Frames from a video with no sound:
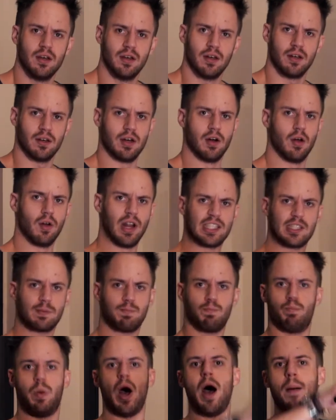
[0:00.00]
Let's
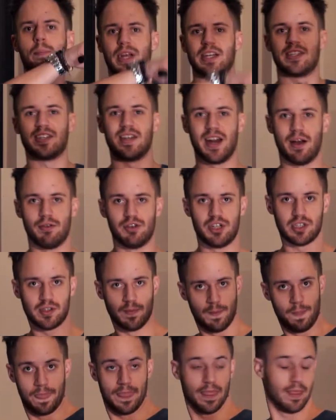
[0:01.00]
pop it. And I would
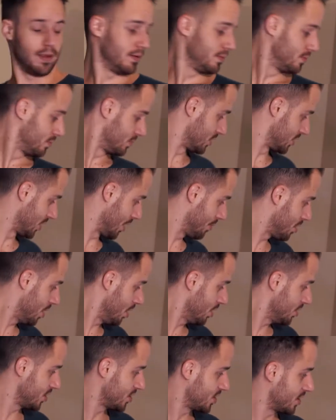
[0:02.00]
just
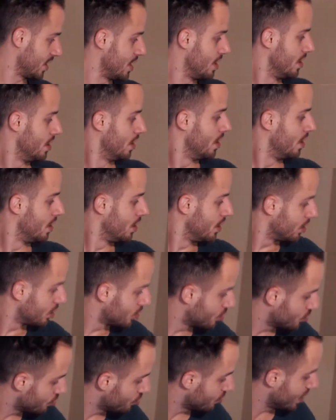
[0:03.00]
subconsciously
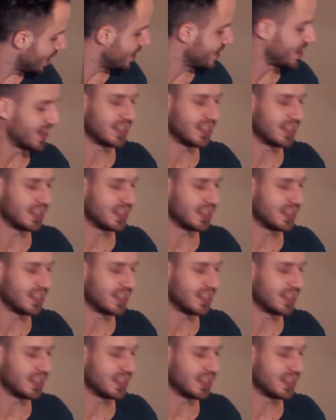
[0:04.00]
create that